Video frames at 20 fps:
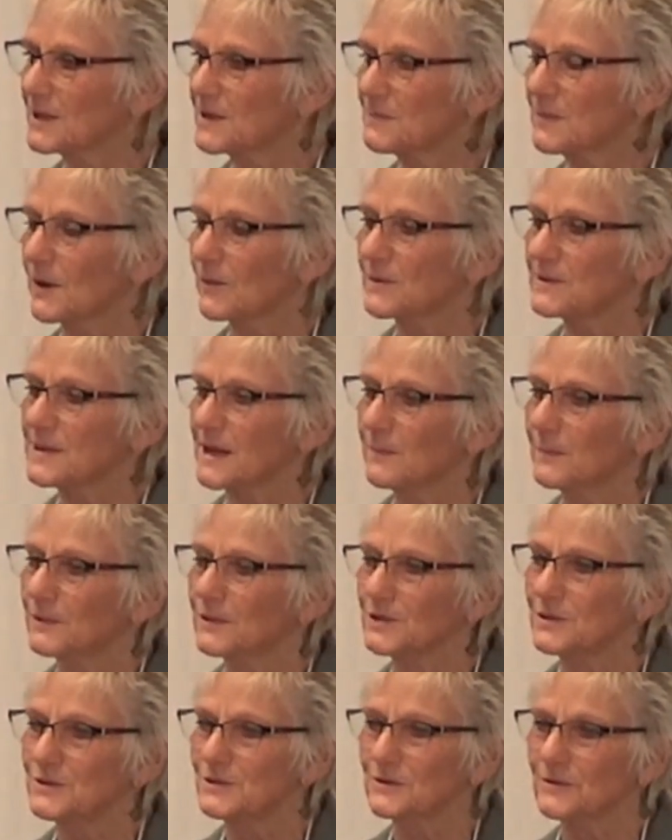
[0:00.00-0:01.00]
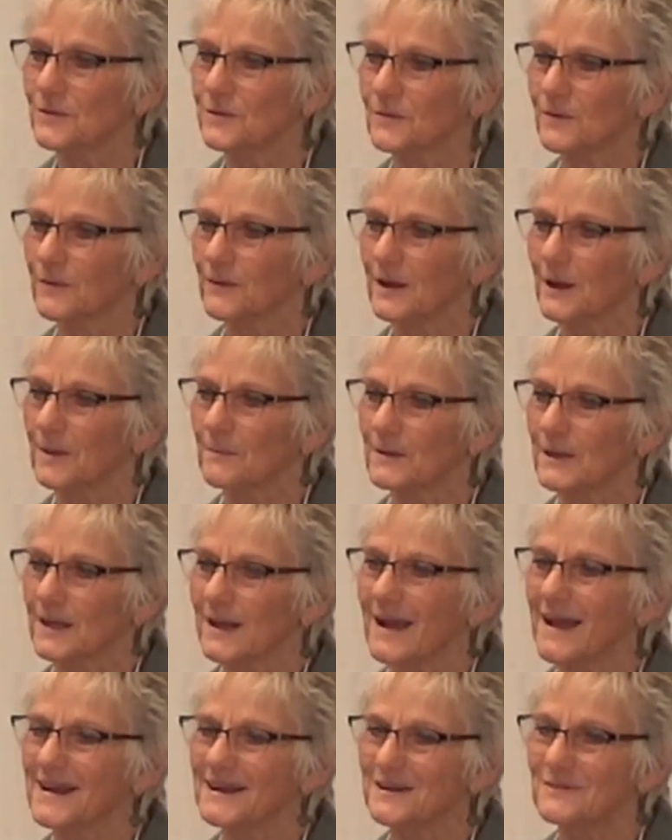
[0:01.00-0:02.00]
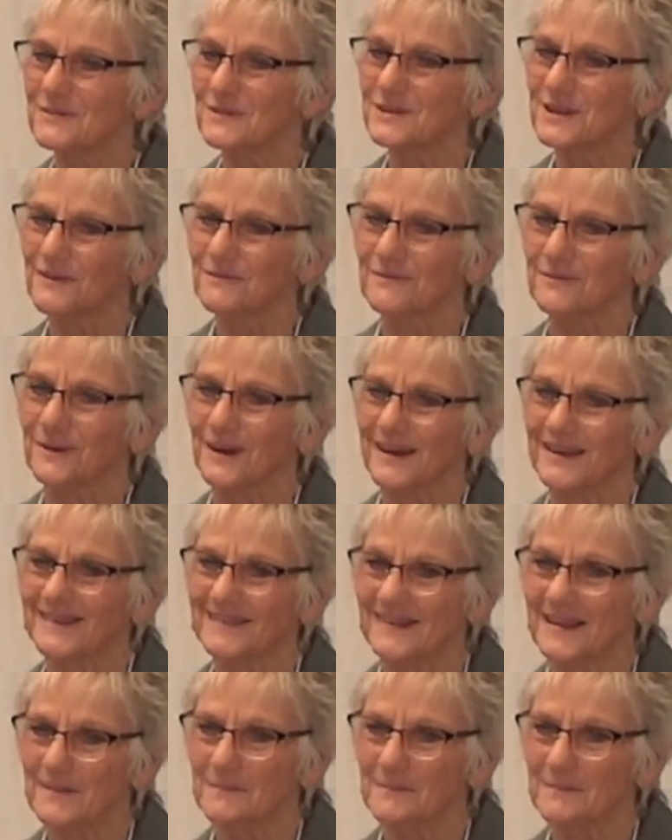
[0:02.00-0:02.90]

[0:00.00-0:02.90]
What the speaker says: Spirit was able to do through him and the kind of suffering